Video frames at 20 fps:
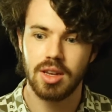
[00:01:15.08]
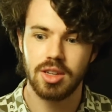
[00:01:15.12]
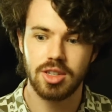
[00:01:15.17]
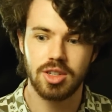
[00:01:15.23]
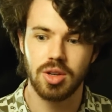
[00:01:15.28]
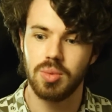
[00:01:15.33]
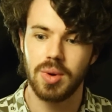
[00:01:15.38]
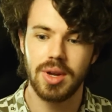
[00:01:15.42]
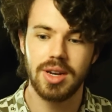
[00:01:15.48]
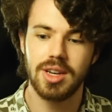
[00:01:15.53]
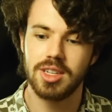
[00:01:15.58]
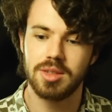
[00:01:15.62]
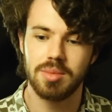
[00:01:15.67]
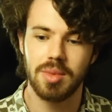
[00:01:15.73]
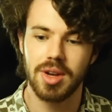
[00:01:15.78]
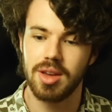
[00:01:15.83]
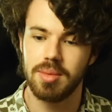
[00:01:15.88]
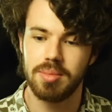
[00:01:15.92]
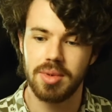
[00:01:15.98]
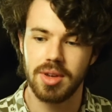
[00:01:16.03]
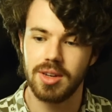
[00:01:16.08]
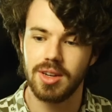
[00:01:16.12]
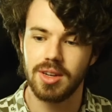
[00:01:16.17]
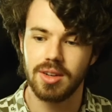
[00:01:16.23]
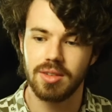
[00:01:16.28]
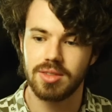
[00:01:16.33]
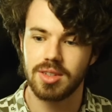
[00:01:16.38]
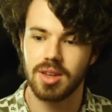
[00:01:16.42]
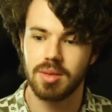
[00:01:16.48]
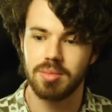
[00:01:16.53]
so when does my opinion
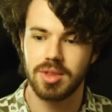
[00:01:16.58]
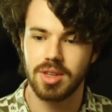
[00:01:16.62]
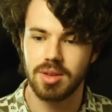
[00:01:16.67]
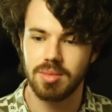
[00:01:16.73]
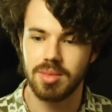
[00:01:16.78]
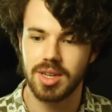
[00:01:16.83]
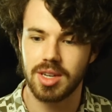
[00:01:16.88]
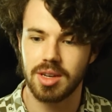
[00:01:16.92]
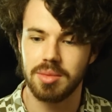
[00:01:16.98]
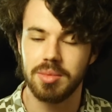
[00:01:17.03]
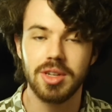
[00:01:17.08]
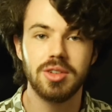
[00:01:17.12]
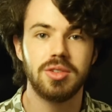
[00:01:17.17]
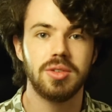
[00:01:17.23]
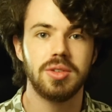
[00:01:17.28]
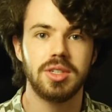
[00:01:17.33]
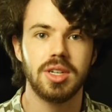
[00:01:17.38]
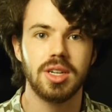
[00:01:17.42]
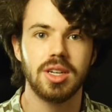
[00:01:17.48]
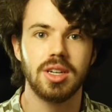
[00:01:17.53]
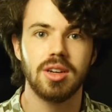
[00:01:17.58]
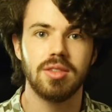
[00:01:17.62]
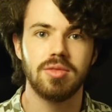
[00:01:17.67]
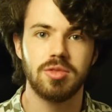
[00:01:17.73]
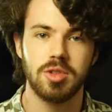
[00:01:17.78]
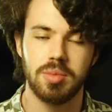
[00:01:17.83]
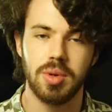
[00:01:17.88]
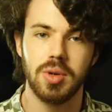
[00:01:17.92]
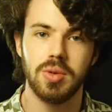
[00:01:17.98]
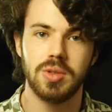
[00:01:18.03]
of something become interesting enough
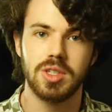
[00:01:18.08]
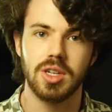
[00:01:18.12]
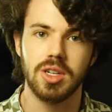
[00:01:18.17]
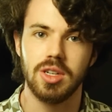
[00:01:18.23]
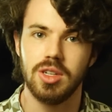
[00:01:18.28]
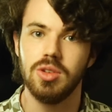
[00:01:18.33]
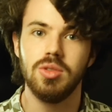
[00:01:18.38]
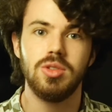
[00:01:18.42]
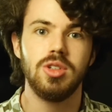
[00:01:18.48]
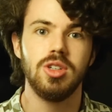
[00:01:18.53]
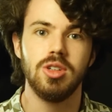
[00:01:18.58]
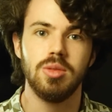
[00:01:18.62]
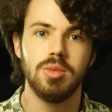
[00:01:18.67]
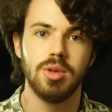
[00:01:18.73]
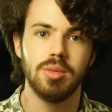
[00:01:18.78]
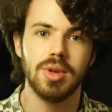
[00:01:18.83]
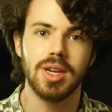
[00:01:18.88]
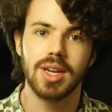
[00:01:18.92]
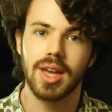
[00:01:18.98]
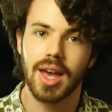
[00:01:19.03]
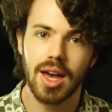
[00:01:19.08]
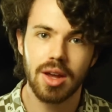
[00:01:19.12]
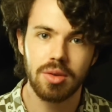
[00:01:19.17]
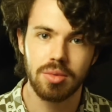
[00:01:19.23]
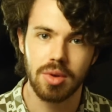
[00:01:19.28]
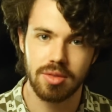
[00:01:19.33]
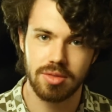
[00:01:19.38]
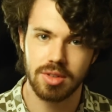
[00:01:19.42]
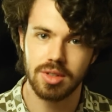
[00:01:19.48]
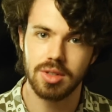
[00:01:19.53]
to post on YouTube and make ad
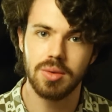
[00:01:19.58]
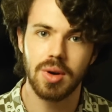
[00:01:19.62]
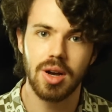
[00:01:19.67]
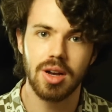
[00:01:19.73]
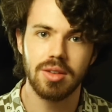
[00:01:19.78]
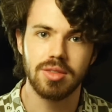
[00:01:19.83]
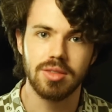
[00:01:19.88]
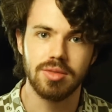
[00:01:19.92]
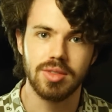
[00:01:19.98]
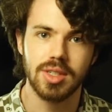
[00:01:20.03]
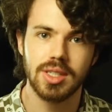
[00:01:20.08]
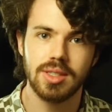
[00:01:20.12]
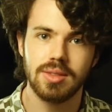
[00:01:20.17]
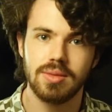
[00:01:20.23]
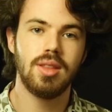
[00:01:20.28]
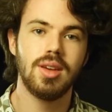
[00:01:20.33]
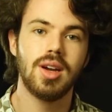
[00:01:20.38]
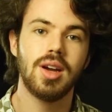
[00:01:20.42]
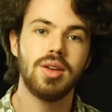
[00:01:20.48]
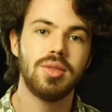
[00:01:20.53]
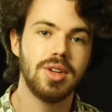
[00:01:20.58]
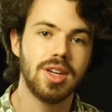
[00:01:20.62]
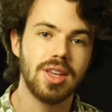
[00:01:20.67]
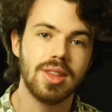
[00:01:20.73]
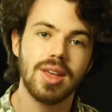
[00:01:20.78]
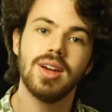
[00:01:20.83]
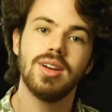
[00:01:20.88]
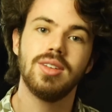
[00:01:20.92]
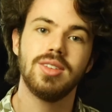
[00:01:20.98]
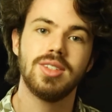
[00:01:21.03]
revenue off of it? The irony
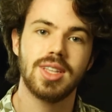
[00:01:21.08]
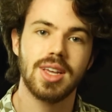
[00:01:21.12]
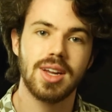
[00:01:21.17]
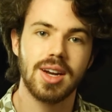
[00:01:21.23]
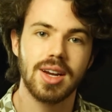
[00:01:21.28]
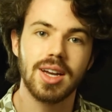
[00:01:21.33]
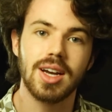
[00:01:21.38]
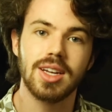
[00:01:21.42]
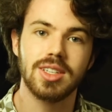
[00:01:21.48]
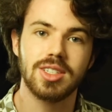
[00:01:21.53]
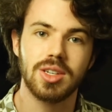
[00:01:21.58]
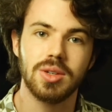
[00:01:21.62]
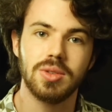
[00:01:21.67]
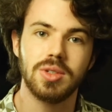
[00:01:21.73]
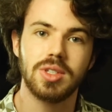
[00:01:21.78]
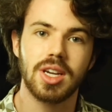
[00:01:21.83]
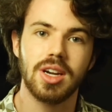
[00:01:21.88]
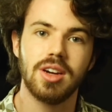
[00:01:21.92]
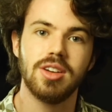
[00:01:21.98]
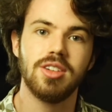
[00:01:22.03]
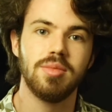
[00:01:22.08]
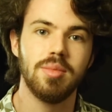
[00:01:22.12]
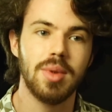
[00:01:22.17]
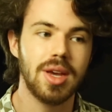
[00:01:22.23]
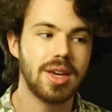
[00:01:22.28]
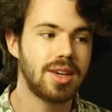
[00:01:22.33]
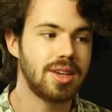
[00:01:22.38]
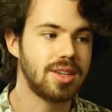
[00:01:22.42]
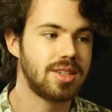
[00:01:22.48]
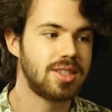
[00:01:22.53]
there is that I got so scared of
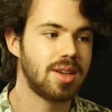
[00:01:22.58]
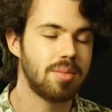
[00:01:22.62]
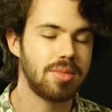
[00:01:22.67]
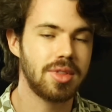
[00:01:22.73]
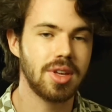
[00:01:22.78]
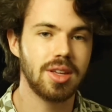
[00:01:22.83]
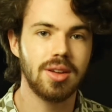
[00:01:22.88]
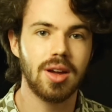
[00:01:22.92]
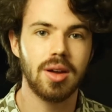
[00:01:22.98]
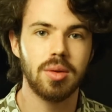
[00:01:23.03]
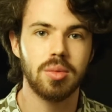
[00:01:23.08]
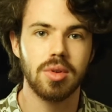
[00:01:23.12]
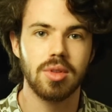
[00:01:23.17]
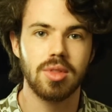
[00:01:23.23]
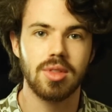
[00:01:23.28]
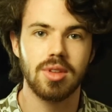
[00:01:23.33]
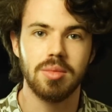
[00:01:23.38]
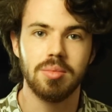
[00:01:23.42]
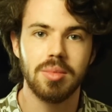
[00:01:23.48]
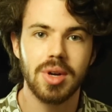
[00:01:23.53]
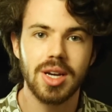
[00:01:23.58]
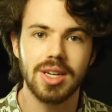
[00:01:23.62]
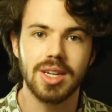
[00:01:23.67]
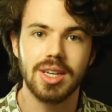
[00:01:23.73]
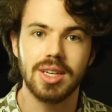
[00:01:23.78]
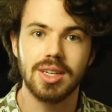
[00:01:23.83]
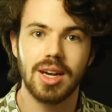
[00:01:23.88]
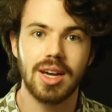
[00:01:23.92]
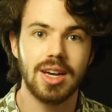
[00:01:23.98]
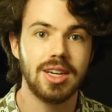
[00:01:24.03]
making something not worth their
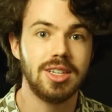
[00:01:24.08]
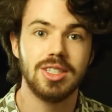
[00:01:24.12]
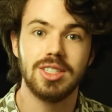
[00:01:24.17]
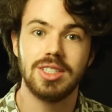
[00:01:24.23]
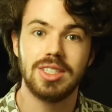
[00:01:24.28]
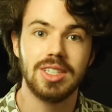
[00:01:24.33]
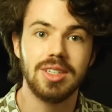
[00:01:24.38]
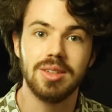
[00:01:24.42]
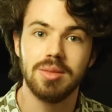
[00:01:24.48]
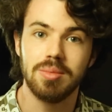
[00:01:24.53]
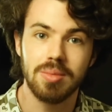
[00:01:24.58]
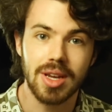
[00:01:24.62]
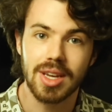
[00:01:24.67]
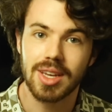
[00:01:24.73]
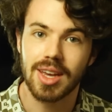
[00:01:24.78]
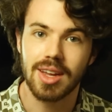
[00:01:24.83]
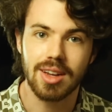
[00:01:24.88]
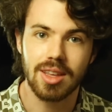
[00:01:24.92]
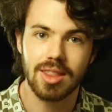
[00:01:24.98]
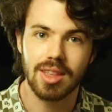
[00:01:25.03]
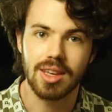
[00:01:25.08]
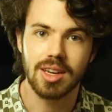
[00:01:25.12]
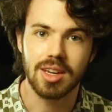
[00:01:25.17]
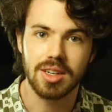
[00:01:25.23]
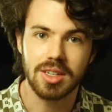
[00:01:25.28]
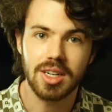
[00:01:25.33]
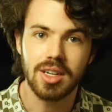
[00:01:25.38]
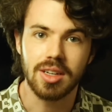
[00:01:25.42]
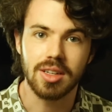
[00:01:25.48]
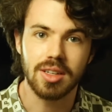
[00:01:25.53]
money, I just didn't make anything
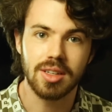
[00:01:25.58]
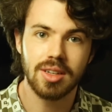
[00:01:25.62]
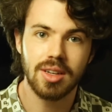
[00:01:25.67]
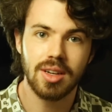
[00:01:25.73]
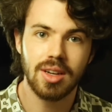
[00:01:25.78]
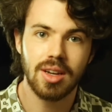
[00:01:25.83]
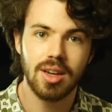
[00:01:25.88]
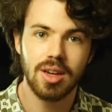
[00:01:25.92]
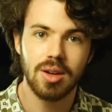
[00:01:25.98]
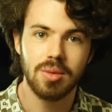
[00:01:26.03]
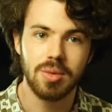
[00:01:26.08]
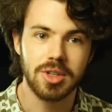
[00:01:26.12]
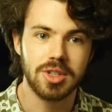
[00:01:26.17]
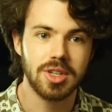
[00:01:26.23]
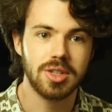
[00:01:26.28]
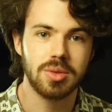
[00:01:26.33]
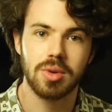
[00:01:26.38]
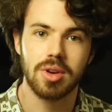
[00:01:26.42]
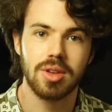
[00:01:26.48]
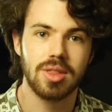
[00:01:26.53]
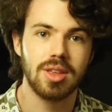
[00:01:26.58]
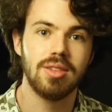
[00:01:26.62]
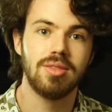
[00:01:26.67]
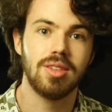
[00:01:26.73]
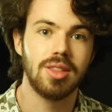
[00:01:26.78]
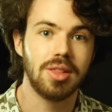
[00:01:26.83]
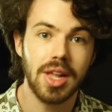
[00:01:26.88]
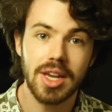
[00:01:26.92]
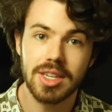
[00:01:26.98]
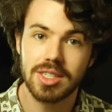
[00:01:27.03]
at all, which is worth
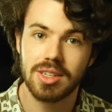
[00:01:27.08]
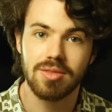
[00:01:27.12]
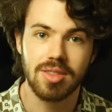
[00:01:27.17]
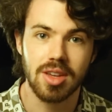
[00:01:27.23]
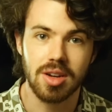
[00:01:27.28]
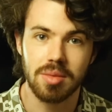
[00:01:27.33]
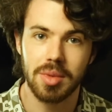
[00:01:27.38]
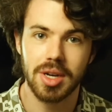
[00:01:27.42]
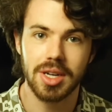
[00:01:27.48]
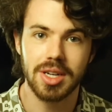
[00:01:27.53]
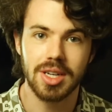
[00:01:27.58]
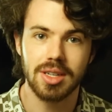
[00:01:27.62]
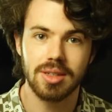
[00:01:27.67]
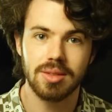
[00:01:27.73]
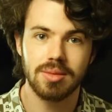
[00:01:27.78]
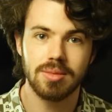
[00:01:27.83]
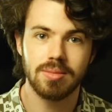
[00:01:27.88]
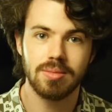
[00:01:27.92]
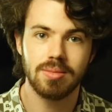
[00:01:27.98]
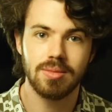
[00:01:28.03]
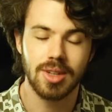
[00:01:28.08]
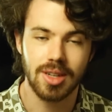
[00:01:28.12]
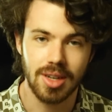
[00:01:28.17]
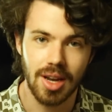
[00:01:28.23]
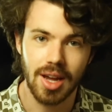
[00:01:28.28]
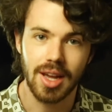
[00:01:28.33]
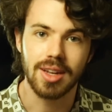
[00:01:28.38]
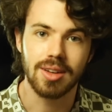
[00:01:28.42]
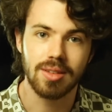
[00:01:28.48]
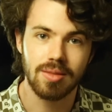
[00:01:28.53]
even less of their money.
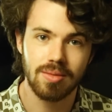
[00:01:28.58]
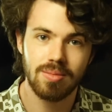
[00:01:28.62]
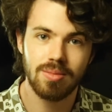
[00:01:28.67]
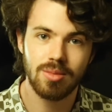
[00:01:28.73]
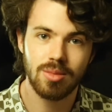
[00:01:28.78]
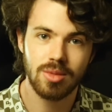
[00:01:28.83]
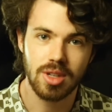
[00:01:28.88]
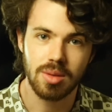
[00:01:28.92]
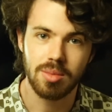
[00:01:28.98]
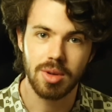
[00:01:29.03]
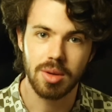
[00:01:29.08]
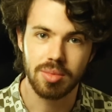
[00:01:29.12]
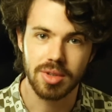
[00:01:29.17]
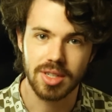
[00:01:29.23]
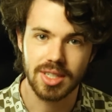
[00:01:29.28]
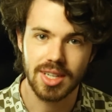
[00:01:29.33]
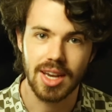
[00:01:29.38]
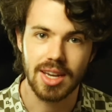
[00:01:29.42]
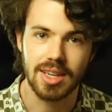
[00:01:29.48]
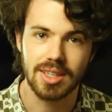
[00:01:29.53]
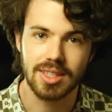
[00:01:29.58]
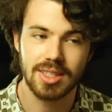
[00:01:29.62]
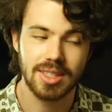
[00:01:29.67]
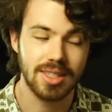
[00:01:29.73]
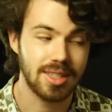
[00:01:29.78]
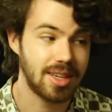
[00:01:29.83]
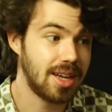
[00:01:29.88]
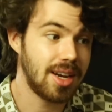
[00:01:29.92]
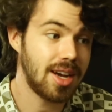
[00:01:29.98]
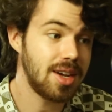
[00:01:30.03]
None, to be
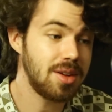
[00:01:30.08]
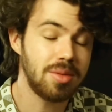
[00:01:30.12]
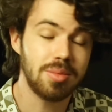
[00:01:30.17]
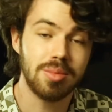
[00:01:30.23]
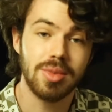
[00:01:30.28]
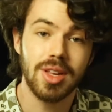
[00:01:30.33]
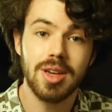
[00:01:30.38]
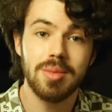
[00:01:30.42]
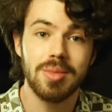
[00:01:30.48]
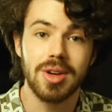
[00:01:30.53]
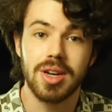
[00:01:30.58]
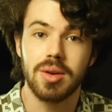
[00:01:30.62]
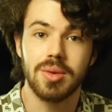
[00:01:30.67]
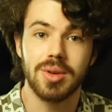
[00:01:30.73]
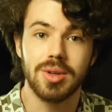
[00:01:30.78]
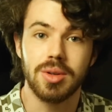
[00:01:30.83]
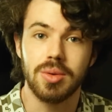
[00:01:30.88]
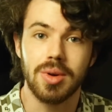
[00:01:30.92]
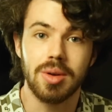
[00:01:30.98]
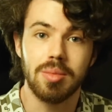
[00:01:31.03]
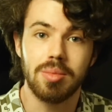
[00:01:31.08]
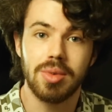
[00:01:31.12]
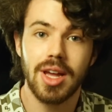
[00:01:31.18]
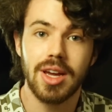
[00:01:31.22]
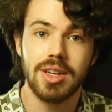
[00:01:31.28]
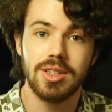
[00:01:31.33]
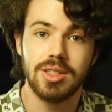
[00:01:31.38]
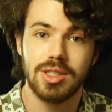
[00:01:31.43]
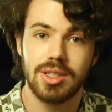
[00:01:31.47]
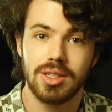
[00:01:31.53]
precise, and I don't blame anyone who
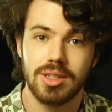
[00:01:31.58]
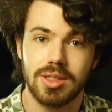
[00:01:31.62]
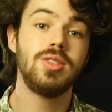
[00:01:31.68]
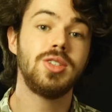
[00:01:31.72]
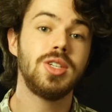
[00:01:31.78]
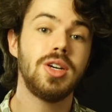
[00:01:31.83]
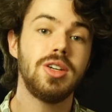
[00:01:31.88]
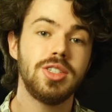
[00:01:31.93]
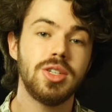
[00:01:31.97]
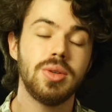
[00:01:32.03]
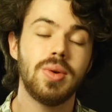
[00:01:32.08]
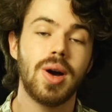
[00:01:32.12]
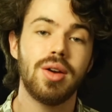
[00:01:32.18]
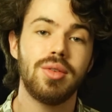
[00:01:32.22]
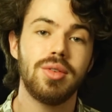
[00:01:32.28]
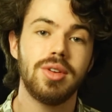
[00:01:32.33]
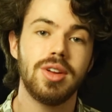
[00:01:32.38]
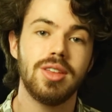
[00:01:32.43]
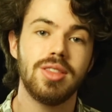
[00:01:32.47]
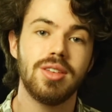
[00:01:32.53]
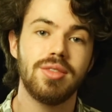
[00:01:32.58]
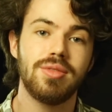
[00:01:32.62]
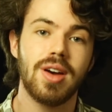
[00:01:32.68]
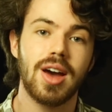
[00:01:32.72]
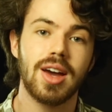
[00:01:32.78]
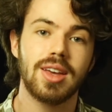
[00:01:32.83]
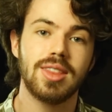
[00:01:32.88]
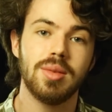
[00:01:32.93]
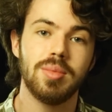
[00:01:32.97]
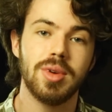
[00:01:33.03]
unpledged. There's also irony in the
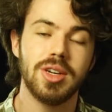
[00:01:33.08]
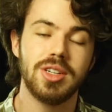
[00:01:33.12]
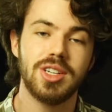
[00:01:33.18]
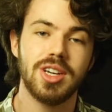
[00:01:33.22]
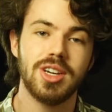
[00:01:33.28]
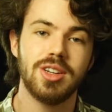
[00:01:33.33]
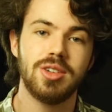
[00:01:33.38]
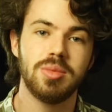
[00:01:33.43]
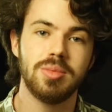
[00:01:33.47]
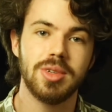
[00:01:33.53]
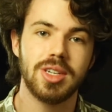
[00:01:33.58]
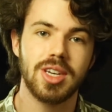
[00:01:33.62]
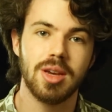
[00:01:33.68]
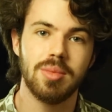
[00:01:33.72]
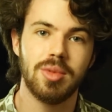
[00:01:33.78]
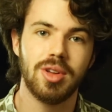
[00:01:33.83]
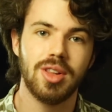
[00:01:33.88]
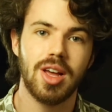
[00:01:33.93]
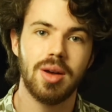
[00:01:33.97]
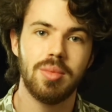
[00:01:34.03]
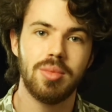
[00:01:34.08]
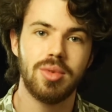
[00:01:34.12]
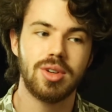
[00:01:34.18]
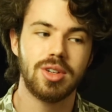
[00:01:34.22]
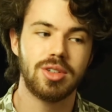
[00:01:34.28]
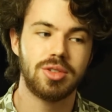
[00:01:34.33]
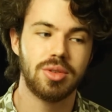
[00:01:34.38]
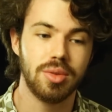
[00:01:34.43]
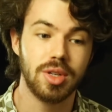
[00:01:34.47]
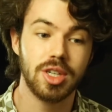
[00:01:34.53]
fact that my channel became a lot more
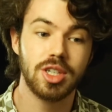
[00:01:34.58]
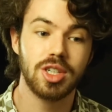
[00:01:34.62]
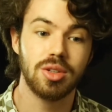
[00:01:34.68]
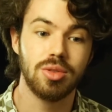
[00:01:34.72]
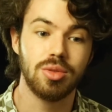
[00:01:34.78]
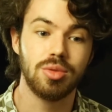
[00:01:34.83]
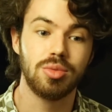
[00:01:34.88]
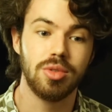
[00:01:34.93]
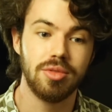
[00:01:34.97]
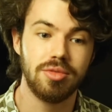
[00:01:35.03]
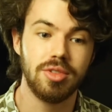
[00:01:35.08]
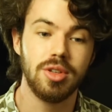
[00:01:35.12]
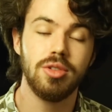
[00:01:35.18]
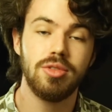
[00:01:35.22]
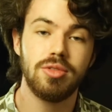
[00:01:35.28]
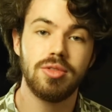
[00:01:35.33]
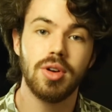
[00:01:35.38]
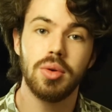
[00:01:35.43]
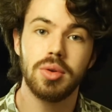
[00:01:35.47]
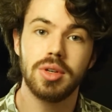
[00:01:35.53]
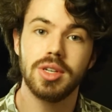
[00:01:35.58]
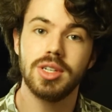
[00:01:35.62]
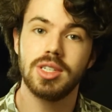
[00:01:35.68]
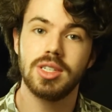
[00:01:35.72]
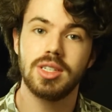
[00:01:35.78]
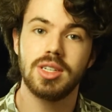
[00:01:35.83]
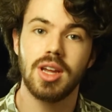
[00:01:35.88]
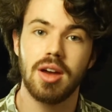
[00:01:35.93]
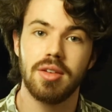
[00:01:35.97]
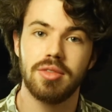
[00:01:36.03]
traditional review
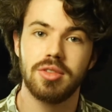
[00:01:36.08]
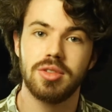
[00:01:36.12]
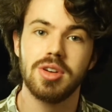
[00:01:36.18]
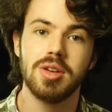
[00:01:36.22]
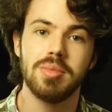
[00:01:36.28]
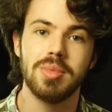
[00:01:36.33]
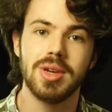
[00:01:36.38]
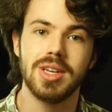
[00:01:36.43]
focused after I